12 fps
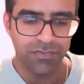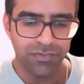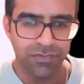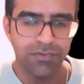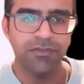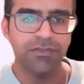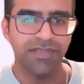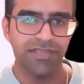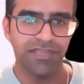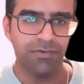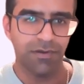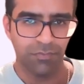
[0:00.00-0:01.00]
know you can
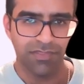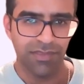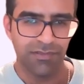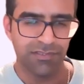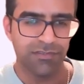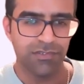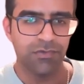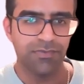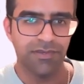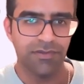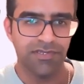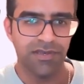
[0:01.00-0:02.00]
keep up with it because it's a short
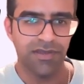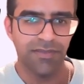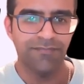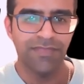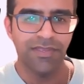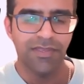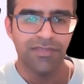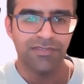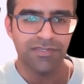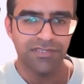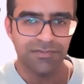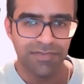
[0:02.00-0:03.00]
period of time.
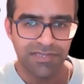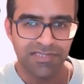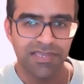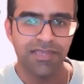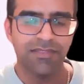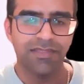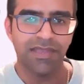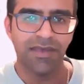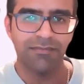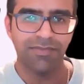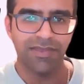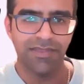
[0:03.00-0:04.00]
So you need to maintain the
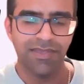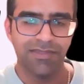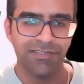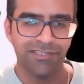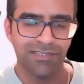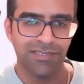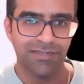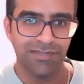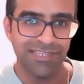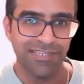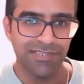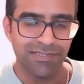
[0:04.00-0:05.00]
campaign energy
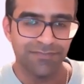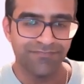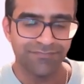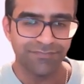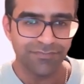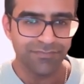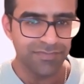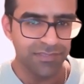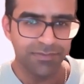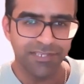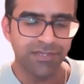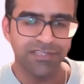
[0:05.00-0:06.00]
needed. And
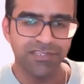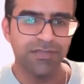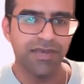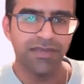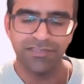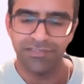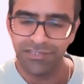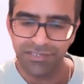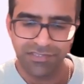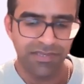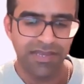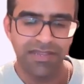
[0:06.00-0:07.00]
the best way to do that is
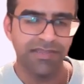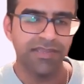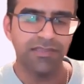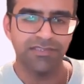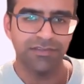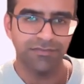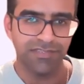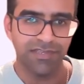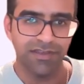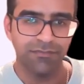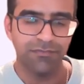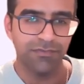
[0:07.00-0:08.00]
just to allocate yourself the
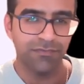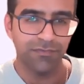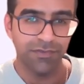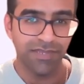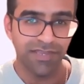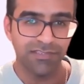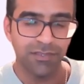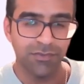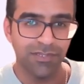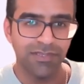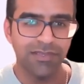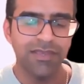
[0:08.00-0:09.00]
time for a few days
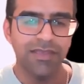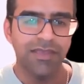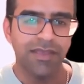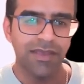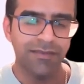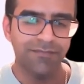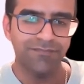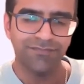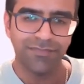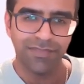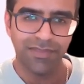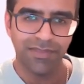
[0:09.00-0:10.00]
only. Um,
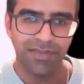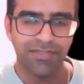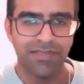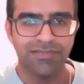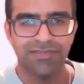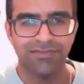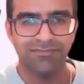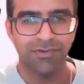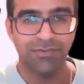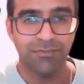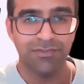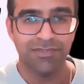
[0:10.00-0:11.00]
and that's
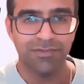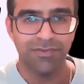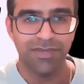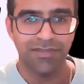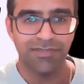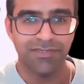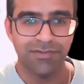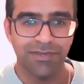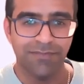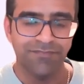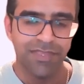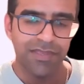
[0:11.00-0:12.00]
probably a more simpler way to do
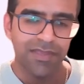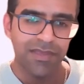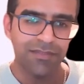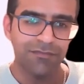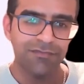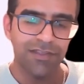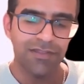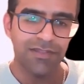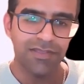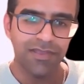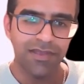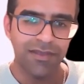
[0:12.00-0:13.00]
it. And then
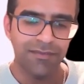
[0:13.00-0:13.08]
finally,